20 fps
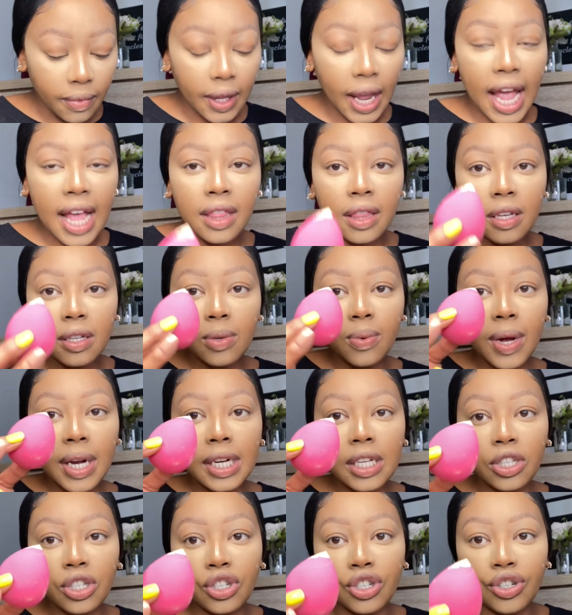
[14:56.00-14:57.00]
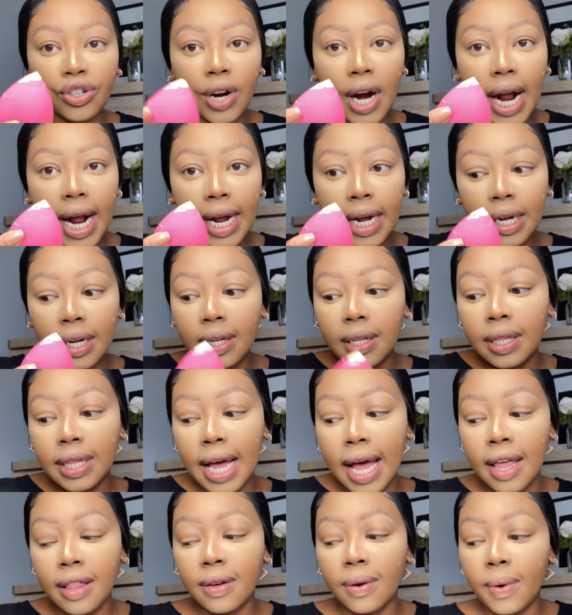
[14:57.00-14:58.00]
And this one is dry. The
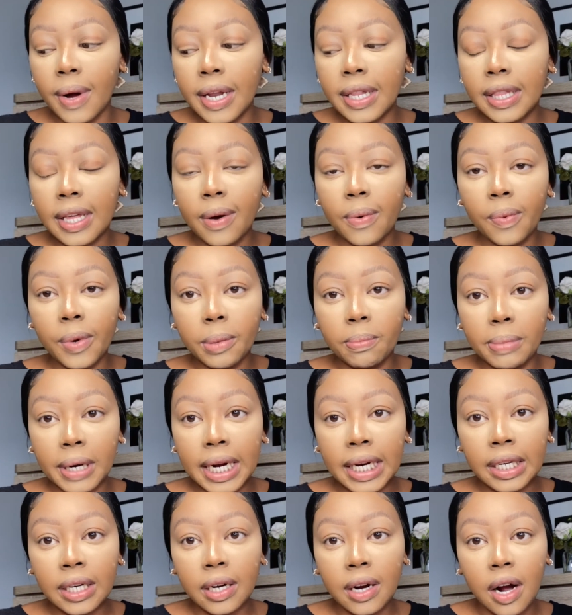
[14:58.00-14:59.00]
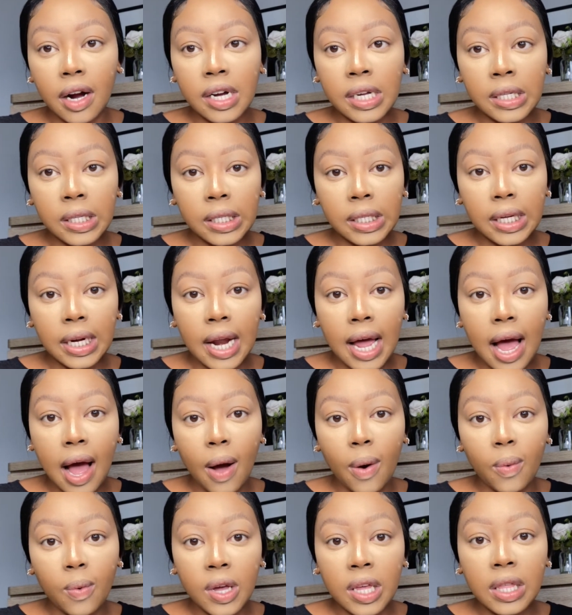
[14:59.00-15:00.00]
other one that we blended our concealer
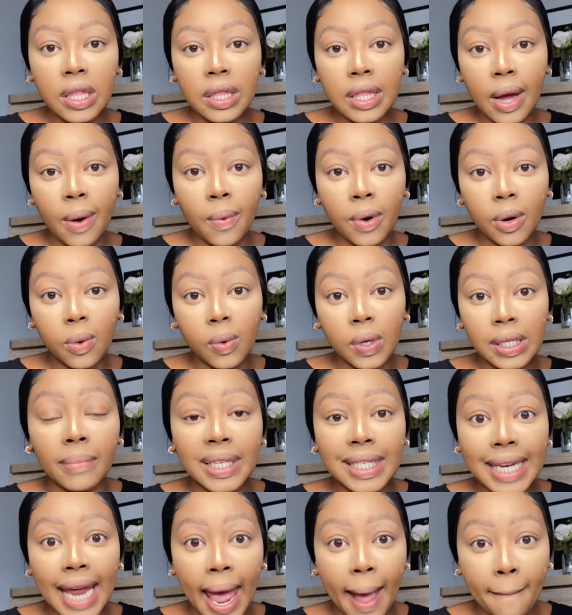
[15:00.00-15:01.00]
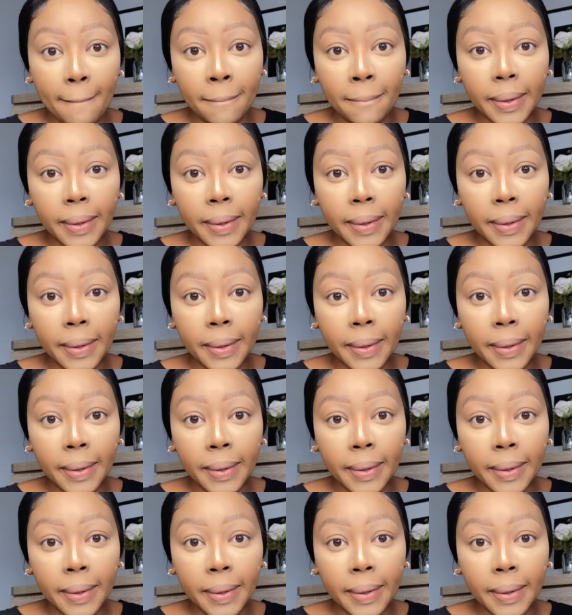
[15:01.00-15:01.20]
out with, that one was damp.